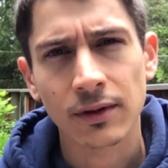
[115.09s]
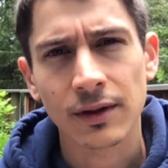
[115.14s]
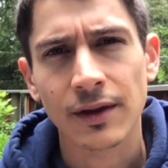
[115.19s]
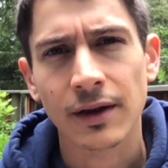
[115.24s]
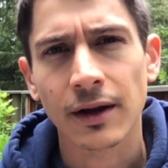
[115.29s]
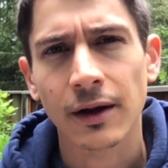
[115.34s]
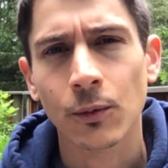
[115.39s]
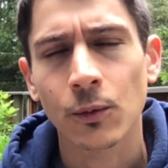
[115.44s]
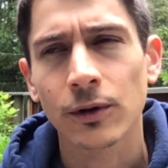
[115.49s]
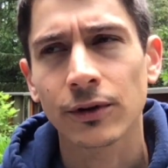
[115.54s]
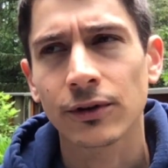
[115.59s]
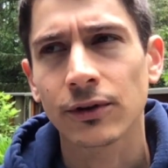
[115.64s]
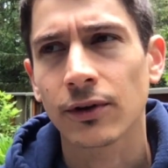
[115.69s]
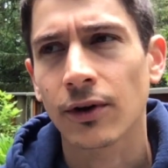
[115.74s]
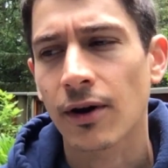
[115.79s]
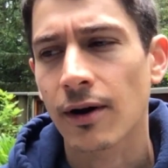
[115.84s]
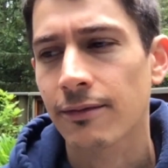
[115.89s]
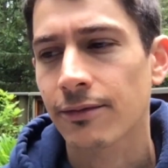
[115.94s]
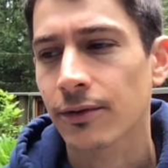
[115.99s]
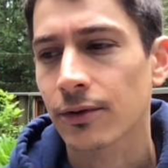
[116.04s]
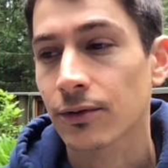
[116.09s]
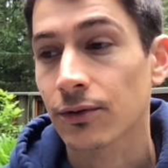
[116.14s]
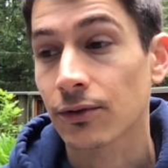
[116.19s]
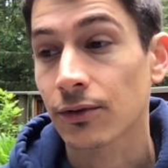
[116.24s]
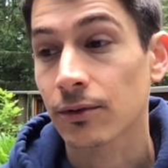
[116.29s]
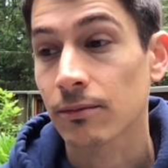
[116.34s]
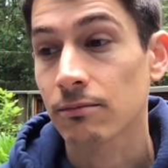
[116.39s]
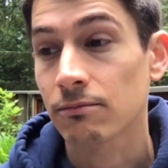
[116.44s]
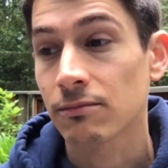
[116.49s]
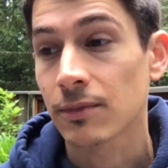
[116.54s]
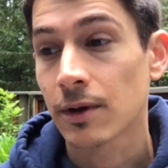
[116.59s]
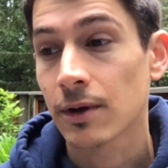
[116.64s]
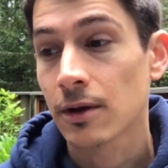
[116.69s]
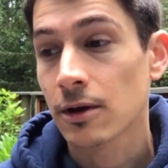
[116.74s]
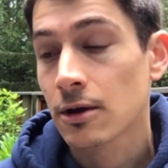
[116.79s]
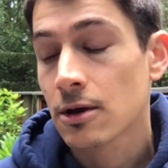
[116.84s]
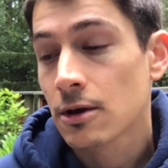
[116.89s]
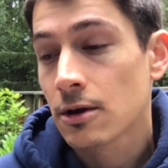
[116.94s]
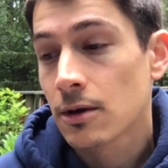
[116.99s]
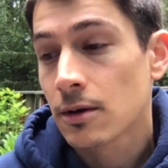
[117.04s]
and then I want to offer some
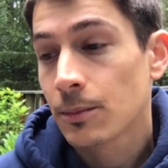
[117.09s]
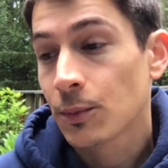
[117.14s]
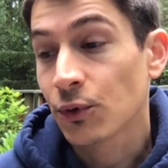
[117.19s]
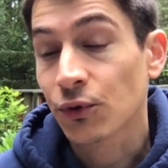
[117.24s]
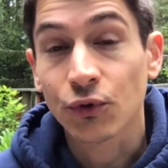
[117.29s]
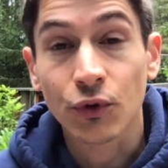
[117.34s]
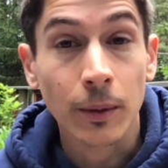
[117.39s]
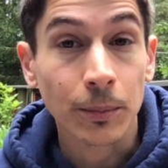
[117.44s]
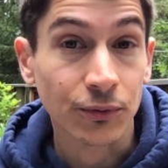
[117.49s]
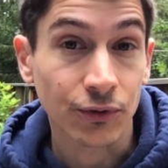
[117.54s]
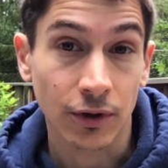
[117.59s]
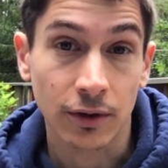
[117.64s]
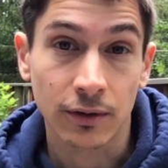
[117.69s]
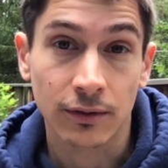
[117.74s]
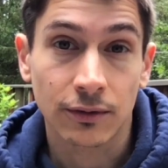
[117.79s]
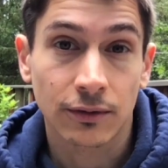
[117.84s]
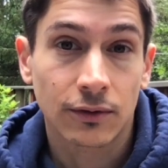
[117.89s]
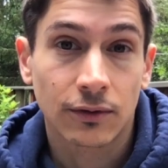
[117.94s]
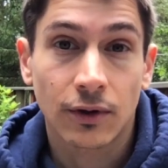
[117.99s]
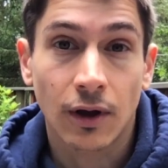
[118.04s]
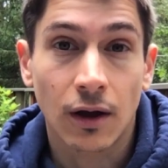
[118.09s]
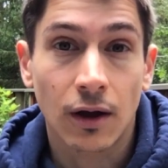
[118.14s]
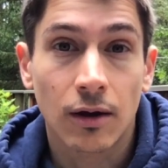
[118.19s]
prescriptions.